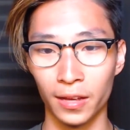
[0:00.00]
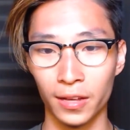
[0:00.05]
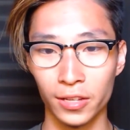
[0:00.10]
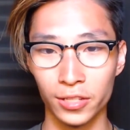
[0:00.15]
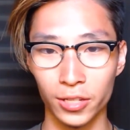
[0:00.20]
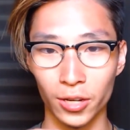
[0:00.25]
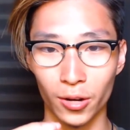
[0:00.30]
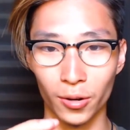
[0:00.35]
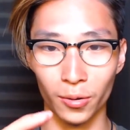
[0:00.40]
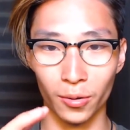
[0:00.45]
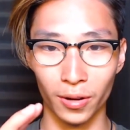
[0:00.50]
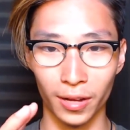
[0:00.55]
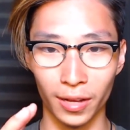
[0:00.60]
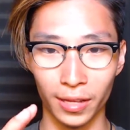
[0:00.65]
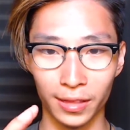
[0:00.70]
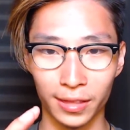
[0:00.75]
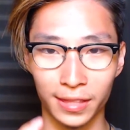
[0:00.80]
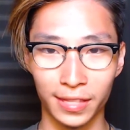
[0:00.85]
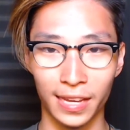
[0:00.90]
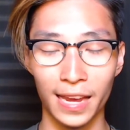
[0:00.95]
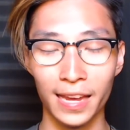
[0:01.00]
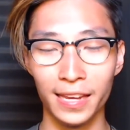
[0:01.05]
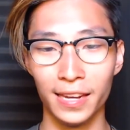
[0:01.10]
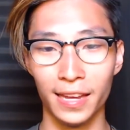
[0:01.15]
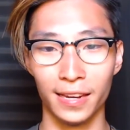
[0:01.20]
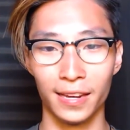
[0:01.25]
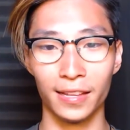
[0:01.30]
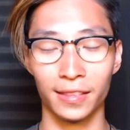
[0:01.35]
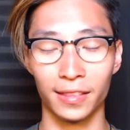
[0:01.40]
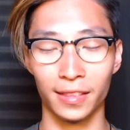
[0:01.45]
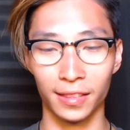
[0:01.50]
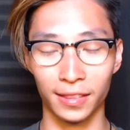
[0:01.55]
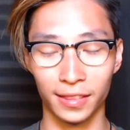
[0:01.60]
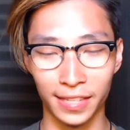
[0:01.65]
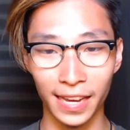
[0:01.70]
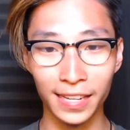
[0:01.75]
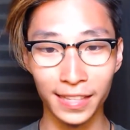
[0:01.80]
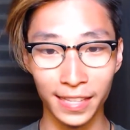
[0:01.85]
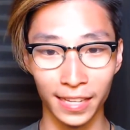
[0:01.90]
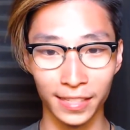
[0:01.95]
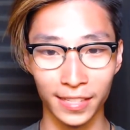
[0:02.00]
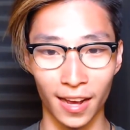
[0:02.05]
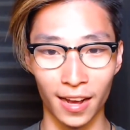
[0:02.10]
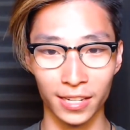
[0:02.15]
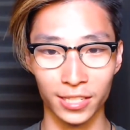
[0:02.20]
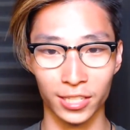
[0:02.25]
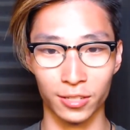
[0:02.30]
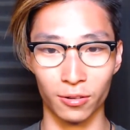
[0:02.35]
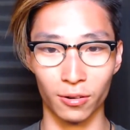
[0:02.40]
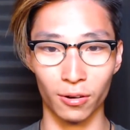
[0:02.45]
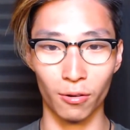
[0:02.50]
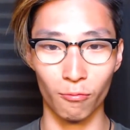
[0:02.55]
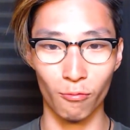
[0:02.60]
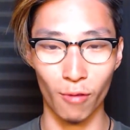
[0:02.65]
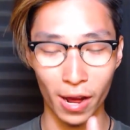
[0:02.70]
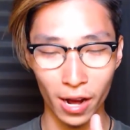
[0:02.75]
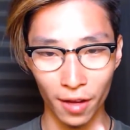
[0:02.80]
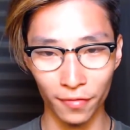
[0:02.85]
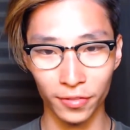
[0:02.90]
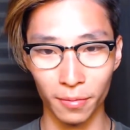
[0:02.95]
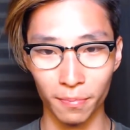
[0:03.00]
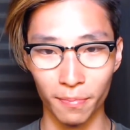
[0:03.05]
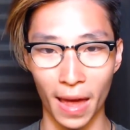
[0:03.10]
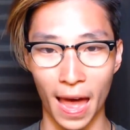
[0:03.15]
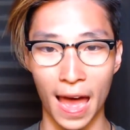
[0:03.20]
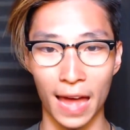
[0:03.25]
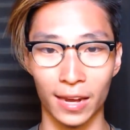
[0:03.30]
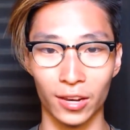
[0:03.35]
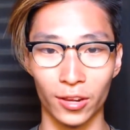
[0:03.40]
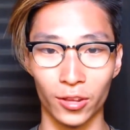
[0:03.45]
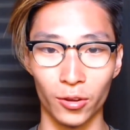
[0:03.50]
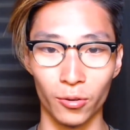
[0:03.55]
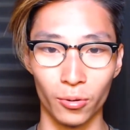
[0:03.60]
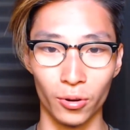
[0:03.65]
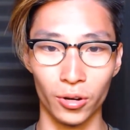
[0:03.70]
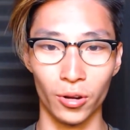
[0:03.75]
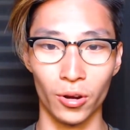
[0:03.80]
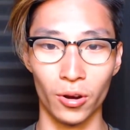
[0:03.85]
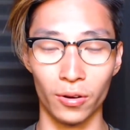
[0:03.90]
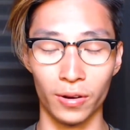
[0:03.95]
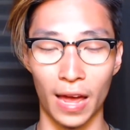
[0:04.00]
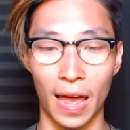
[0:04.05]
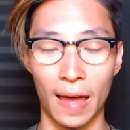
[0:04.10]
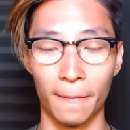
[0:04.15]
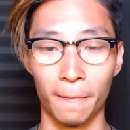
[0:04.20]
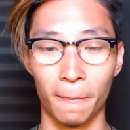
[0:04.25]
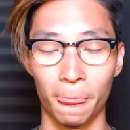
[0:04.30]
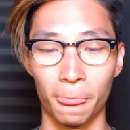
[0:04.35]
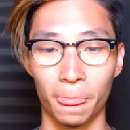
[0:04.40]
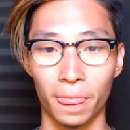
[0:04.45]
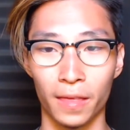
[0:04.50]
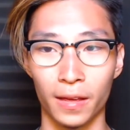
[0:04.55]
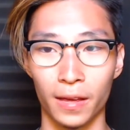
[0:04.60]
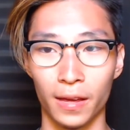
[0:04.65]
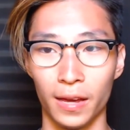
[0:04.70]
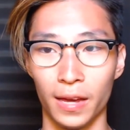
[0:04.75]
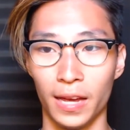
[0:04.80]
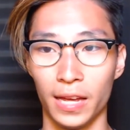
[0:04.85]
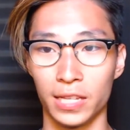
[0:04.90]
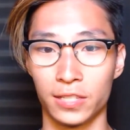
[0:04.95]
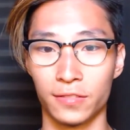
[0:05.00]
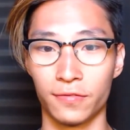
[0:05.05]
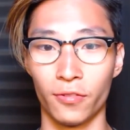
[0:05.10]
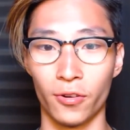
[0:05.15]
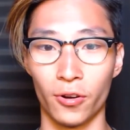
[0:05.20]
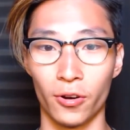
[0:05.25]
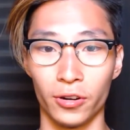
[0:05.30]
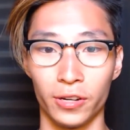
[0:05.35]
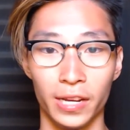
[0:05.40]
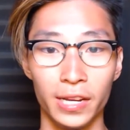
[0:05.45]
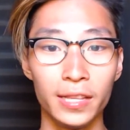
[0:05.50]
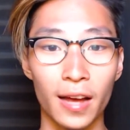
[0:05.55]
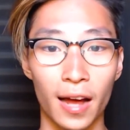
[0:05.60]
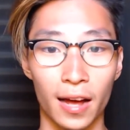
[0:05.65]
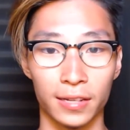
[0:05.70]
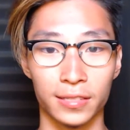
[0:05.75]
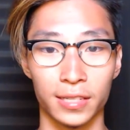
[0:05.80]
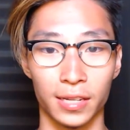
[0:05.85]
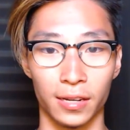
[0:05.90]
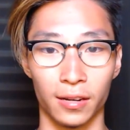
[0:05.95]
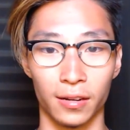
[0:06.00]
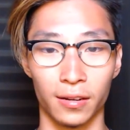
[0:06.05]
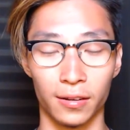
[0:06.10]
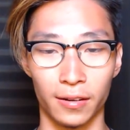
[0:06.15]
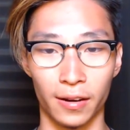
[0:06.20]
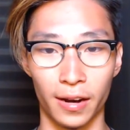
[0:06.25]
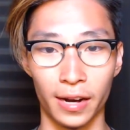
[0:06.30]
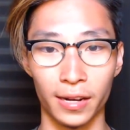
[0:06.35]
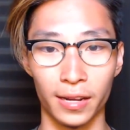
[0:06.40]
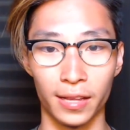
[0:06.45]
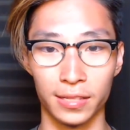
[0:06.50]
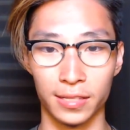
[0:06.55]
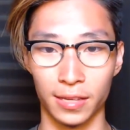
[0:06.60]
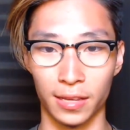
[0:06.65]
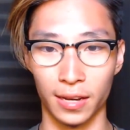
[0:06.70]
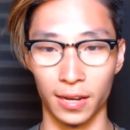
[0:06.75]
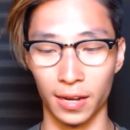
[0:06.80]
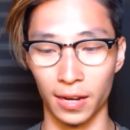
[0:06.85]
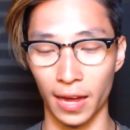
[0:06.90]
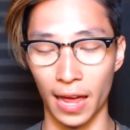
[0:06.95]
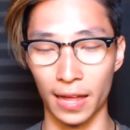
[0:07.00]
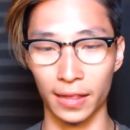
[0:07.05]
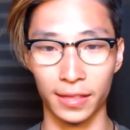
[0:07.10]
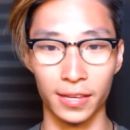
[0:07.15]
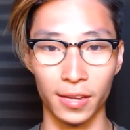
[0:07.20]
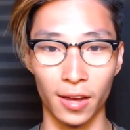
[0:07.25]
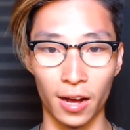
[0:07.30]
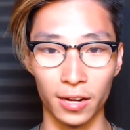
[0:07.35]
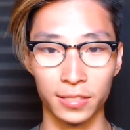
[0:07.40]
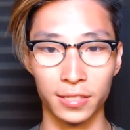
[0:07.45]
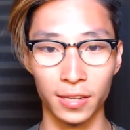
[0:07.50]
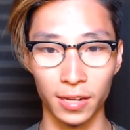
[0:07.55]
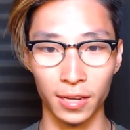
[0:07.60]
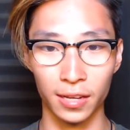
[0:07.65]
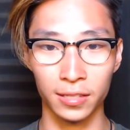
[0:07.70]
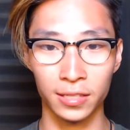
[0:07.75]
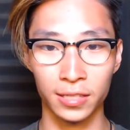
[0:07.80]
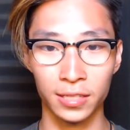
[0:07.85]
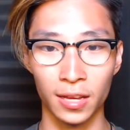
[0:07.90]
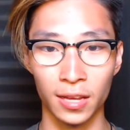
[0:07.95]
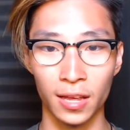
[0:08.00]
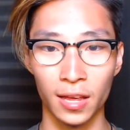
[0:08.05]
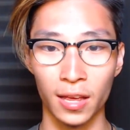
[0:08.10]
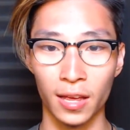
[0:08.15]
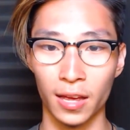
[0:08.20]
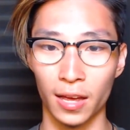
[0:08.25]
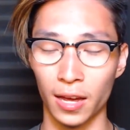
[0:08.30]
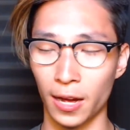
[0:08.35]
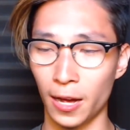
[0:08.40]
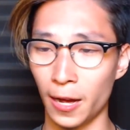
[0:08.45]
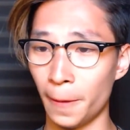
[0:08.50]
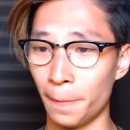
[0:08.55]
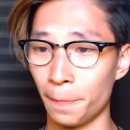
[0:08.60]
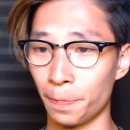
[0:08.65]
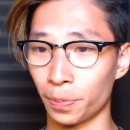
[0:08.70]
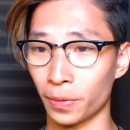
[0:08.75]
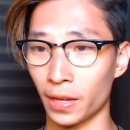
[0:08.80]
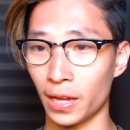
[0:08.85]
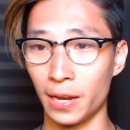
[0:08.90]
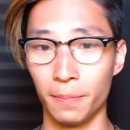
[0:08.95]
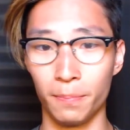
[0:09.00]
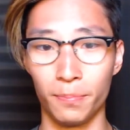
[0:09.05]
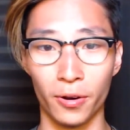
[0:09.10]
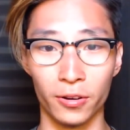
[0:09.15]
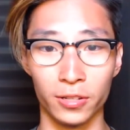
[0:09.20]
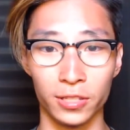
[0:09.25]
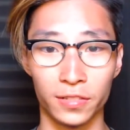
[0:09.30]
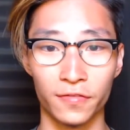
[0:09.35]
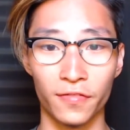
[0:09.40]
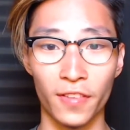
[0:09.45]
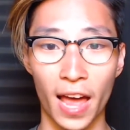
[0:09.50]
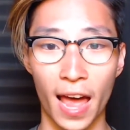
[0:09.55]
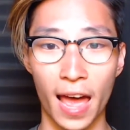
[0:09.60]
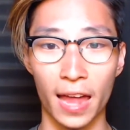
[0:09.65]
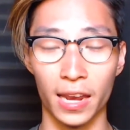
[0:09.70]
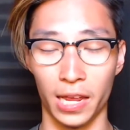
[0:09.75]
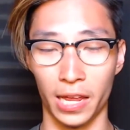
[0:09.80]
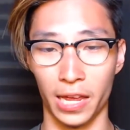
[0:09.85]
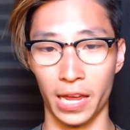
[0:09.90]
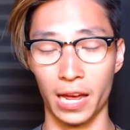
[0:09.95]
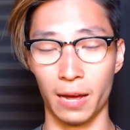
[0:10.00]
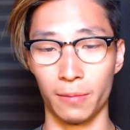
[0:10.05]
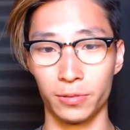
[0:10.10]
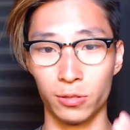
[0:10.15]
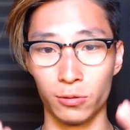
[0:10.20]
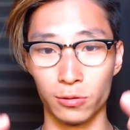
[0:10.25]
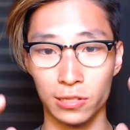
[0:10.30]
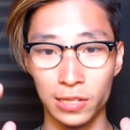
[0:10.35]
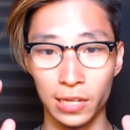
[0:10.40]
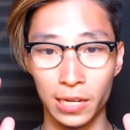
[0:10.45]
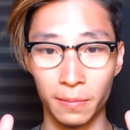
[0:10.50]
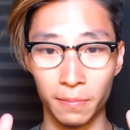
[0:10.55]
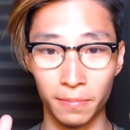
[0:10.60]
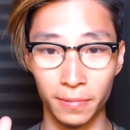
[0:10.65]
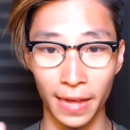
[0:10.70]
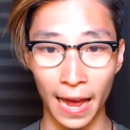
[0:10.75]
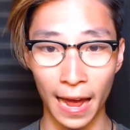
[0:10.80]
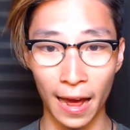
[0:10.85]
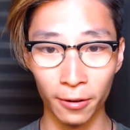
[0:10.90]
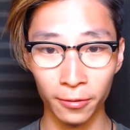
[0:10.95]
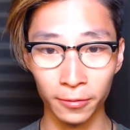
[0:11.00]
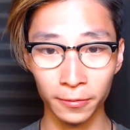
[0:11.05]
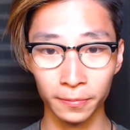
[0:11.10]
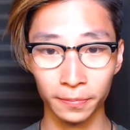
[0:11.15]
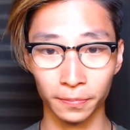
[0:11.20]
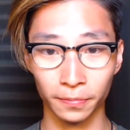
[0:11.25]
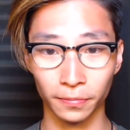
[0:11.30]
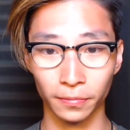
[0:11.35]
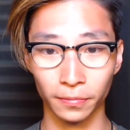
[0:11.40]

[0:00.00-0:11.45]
so tea detox, right off the bat, you will know that it's for detoxing, right? It's antioxidants. It burns fat. It helps you slim down,